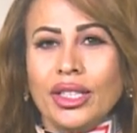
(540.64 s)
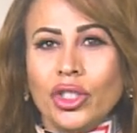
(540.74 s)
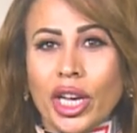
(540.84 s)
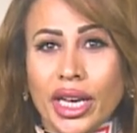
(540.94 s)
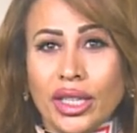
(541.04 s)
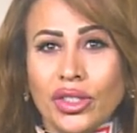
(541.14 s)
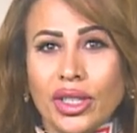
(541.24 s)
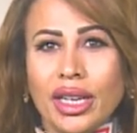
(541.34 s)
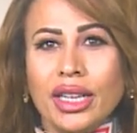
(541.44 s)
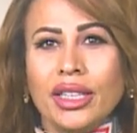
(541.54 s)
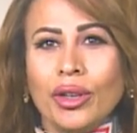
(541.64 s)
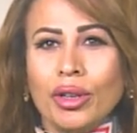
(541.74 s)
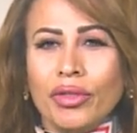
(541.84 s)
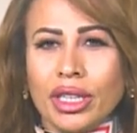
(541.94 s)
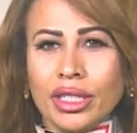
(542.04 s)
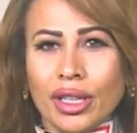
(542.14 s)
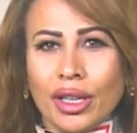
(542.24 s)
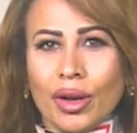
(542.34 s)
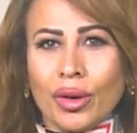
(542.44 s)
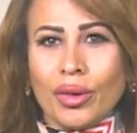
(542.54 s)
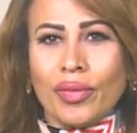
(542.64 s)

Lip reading: Change is a universal law.